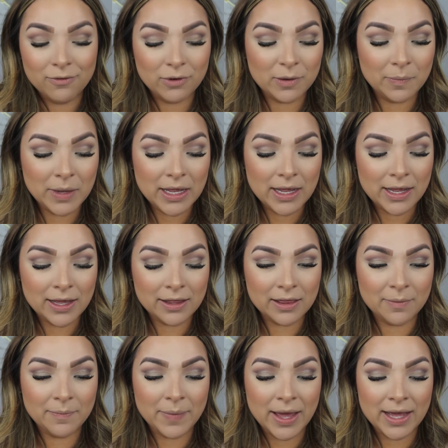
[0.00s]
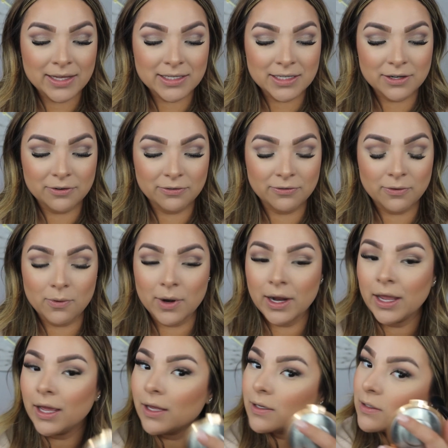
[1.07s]
would be the best for
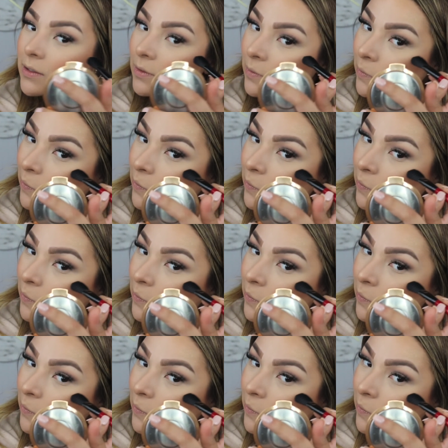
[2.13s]
it.